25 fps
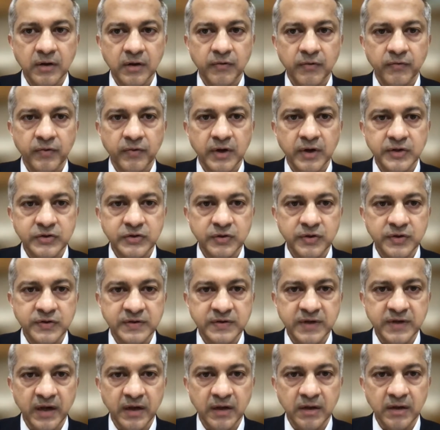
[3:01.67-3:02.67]
Virtuous
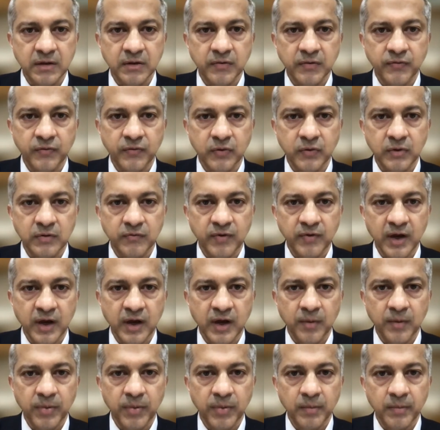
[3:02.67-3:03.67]
cycle of growth
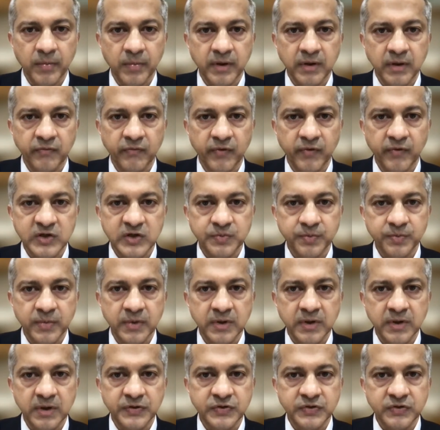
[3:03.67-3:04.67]
via public
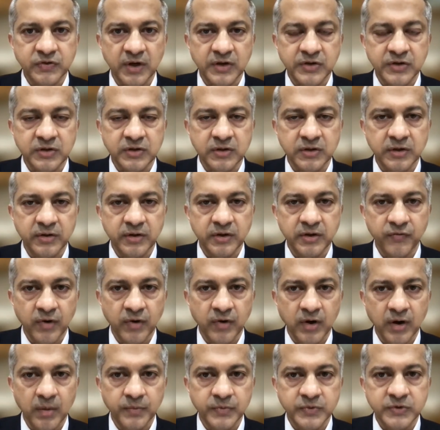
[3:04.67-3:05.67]
investment and structural
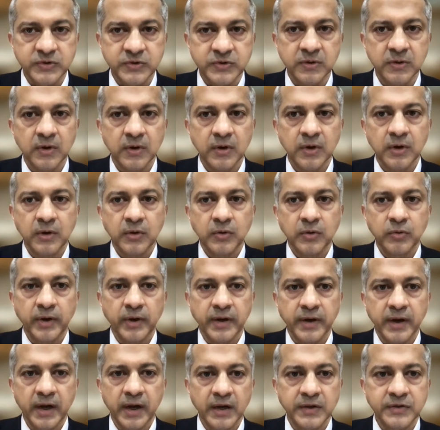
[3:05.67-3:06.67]
reforms to
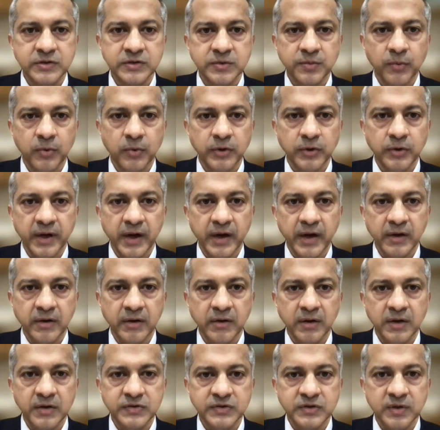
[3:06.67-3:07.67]
enhance both
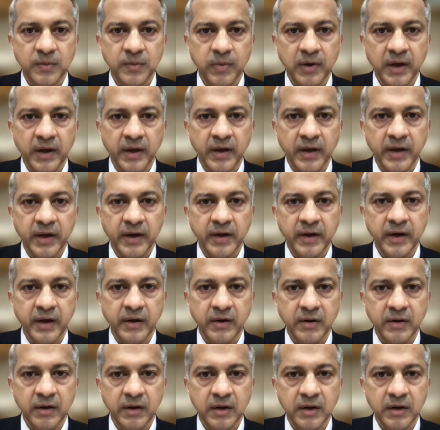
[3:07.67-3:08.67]
aggregate supply and
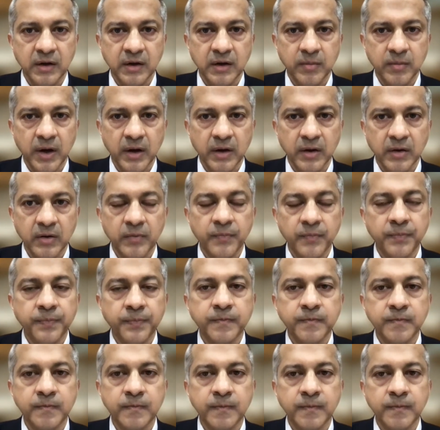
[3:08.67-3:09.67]
aggregate demand.
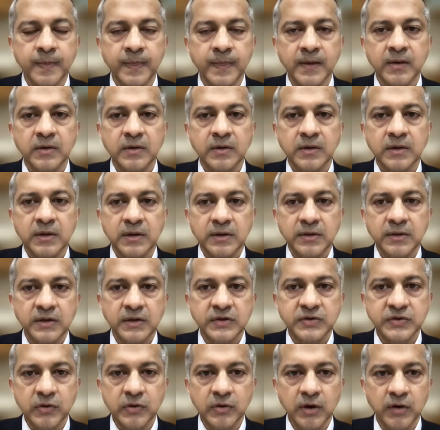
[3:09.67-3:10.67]

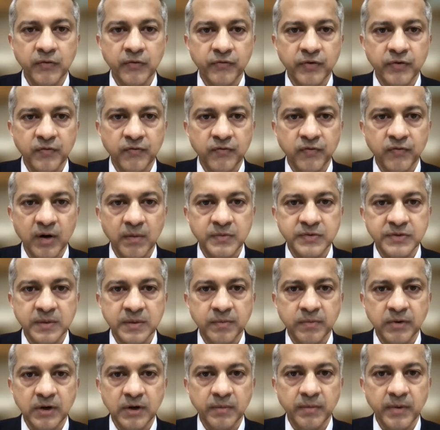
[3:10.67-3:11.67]
The slew of reforms
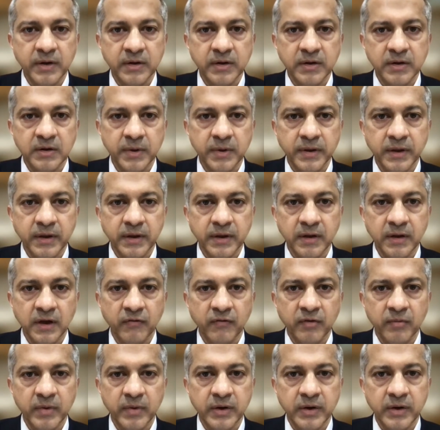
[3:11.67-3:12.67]
implemented by the
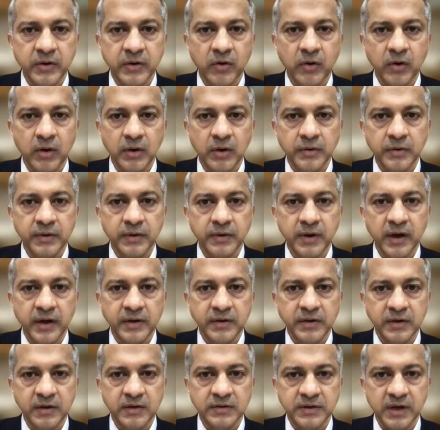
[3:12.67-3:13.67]
government draw on the
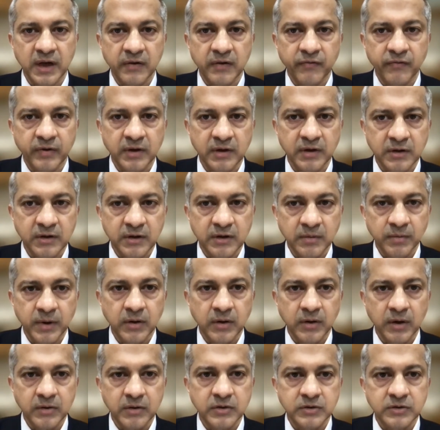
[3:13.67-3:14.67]
ideas advocated by
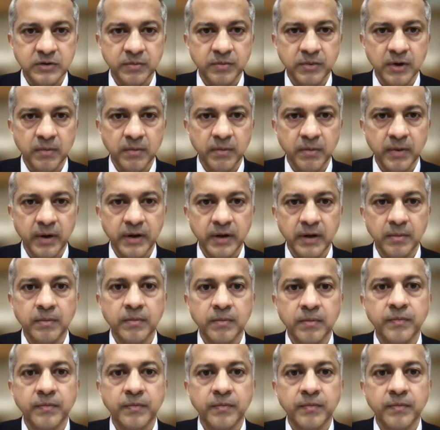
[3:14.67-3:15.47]
Dr. Subramaniam.